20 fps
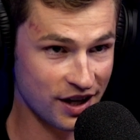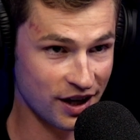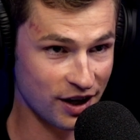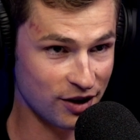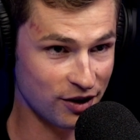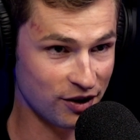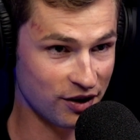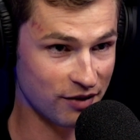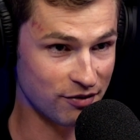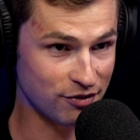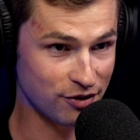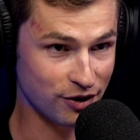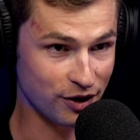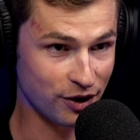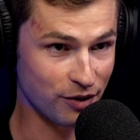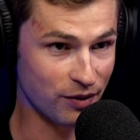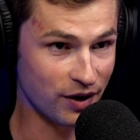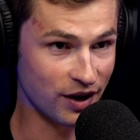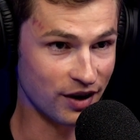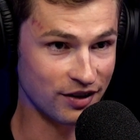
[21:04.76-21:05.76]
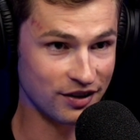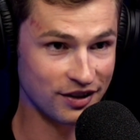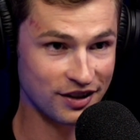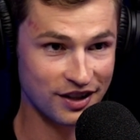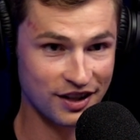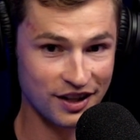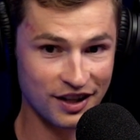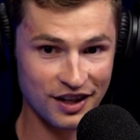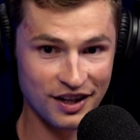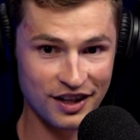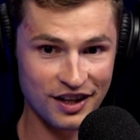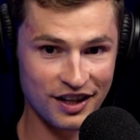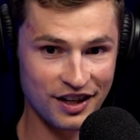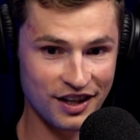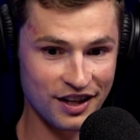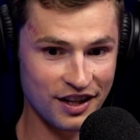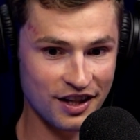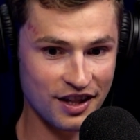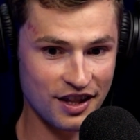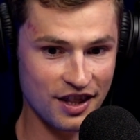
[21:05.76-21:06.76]
that climb very well.
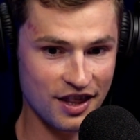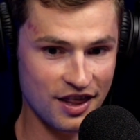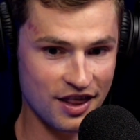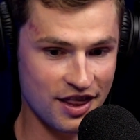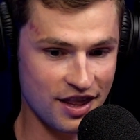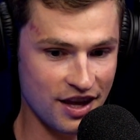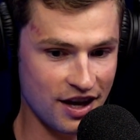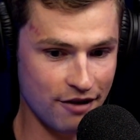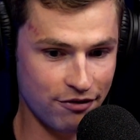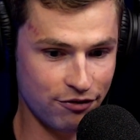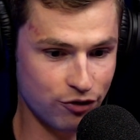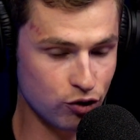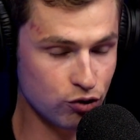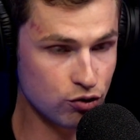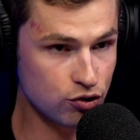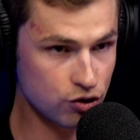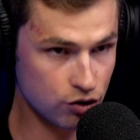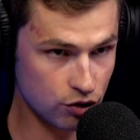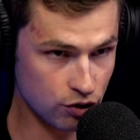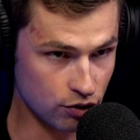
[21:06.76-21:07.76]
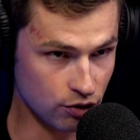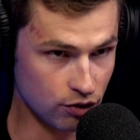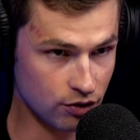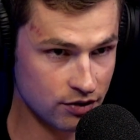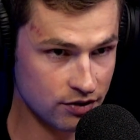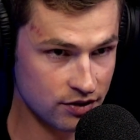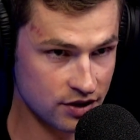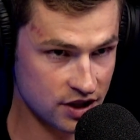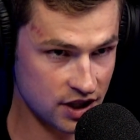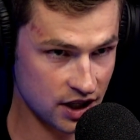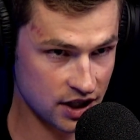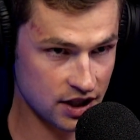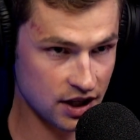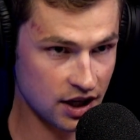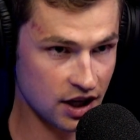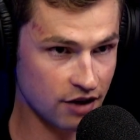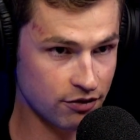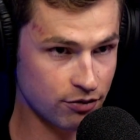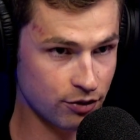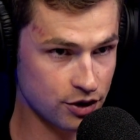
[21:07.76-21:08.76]
If you do
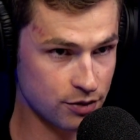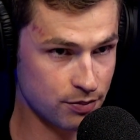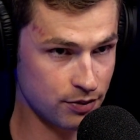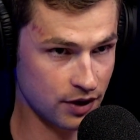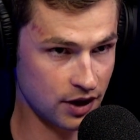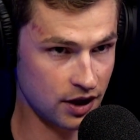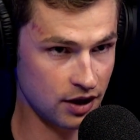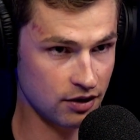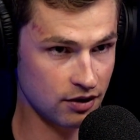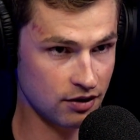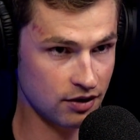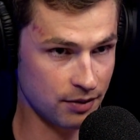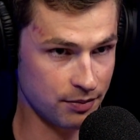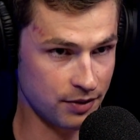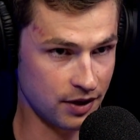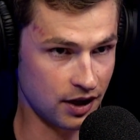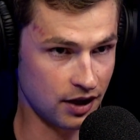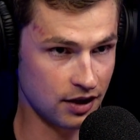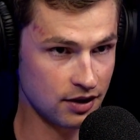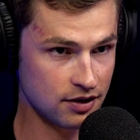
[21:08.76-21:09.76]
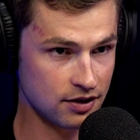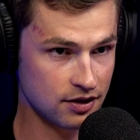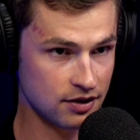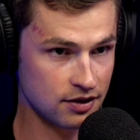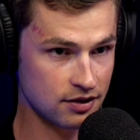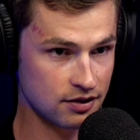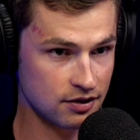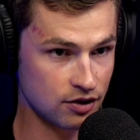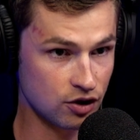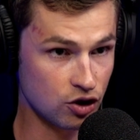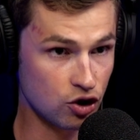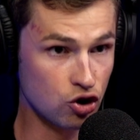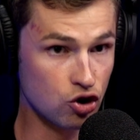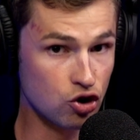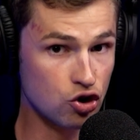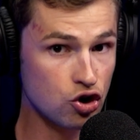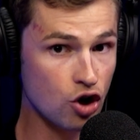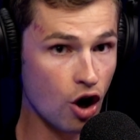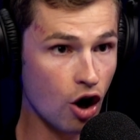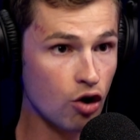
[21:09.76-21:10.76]
6.5 watts per kilo up there,
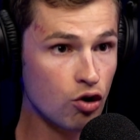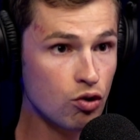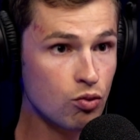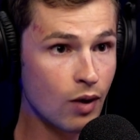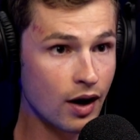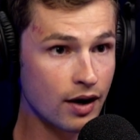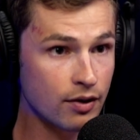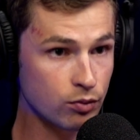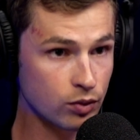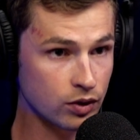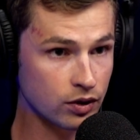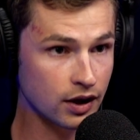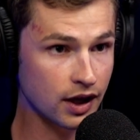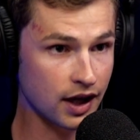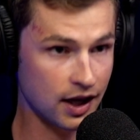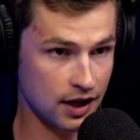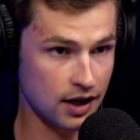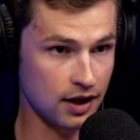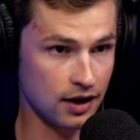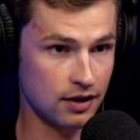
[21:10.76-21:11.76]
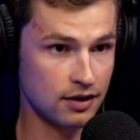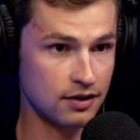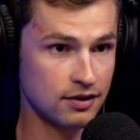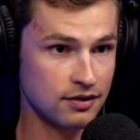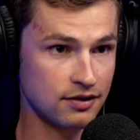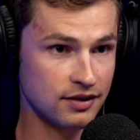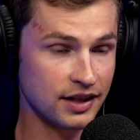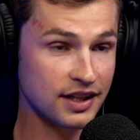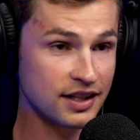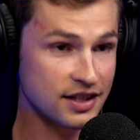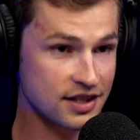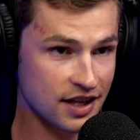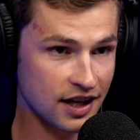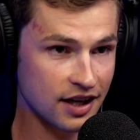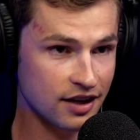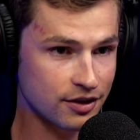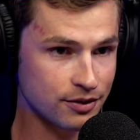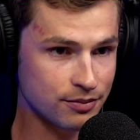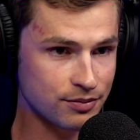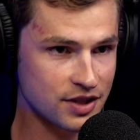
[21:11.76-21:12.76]
no one will care. That is
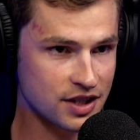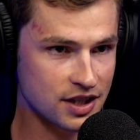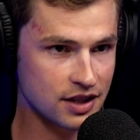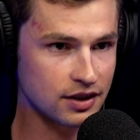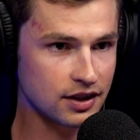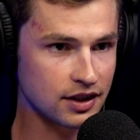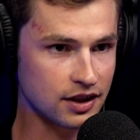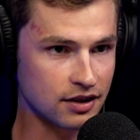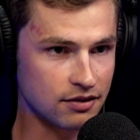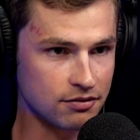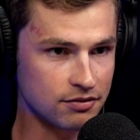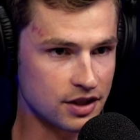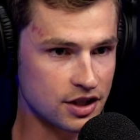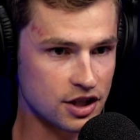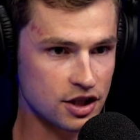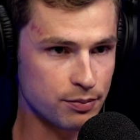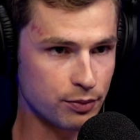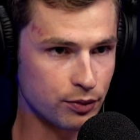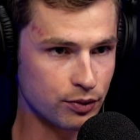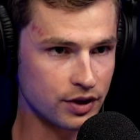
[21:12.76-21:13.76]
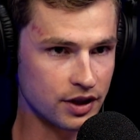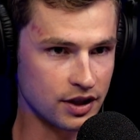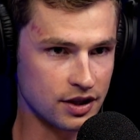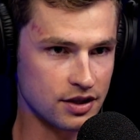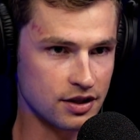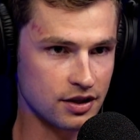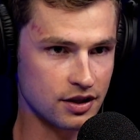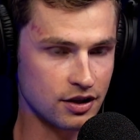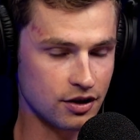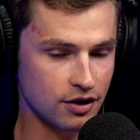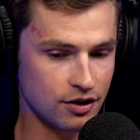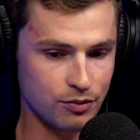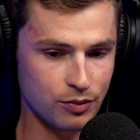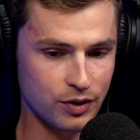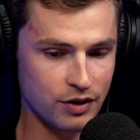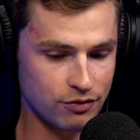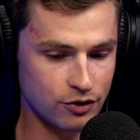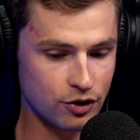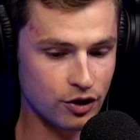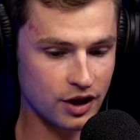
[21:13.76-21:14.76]
how silly this sport is.
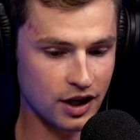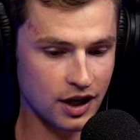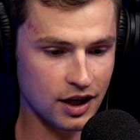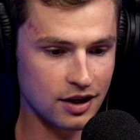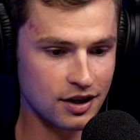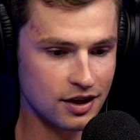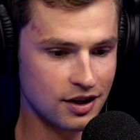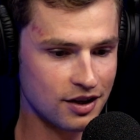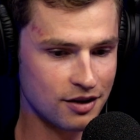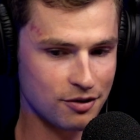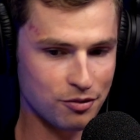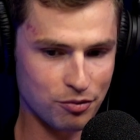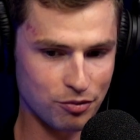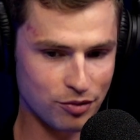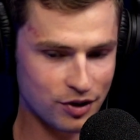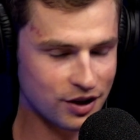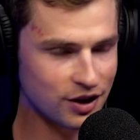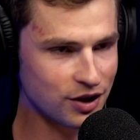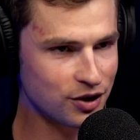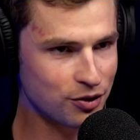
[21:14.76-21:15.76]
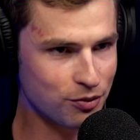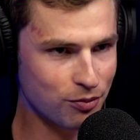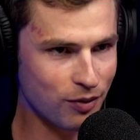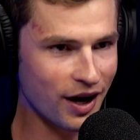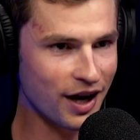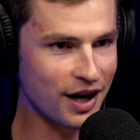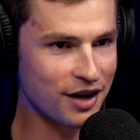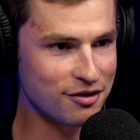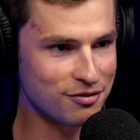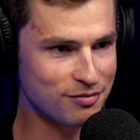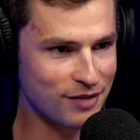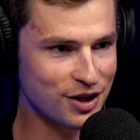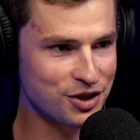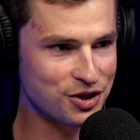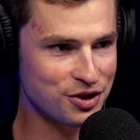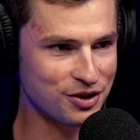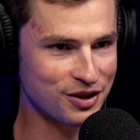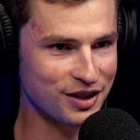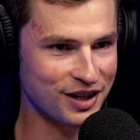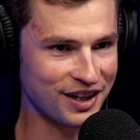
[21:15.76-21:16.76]
We've got a really good way of
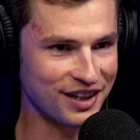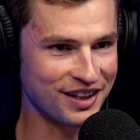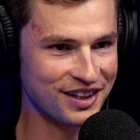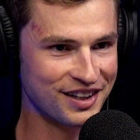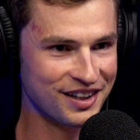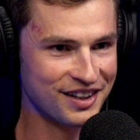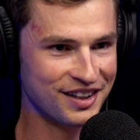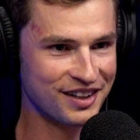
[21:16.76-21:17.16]
measuring